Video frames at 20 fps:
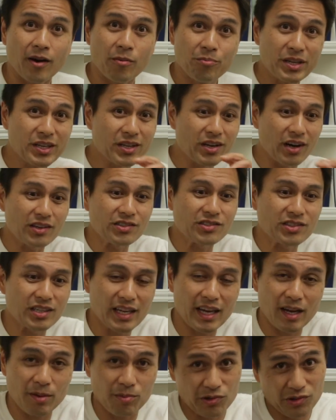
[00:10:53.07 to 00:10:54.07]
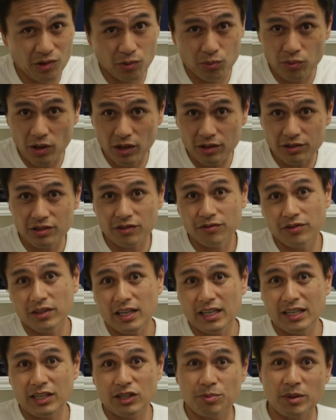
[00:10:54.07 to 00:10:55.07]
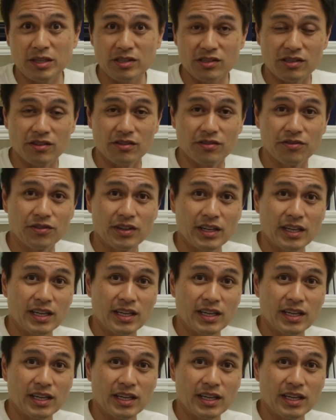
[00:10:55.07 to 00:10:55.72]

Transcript: Because the cameras are relatively inexpensive,